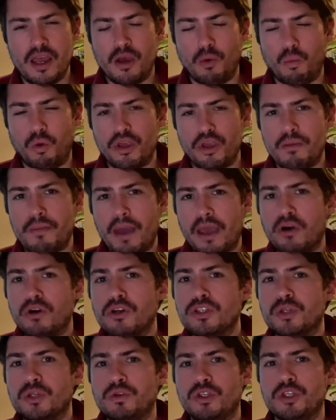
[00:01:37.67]
What you may
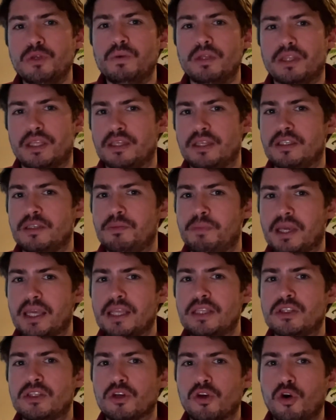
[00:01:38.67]
also do with this is begin
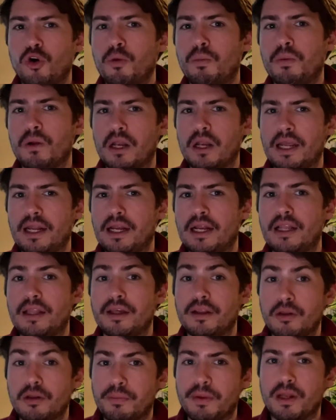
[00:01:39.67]
to couple in a
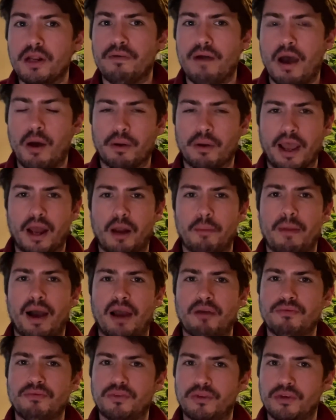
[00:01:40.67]
little bit around kind of
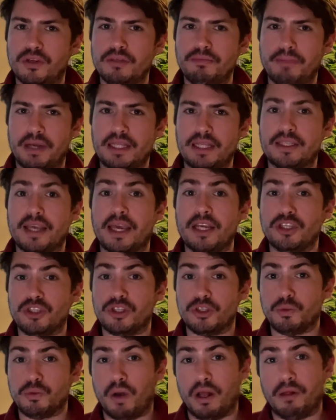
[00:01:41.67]
mindfulness meditation
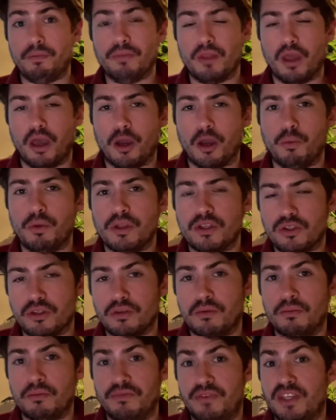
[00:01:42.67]
as well, with
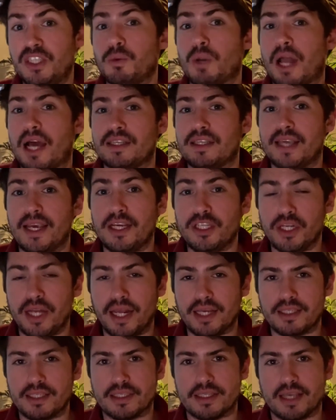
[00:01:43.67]
some visualization
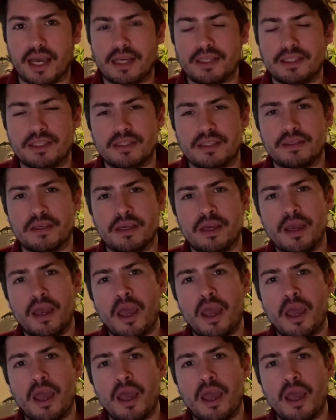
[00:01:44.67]
exercises,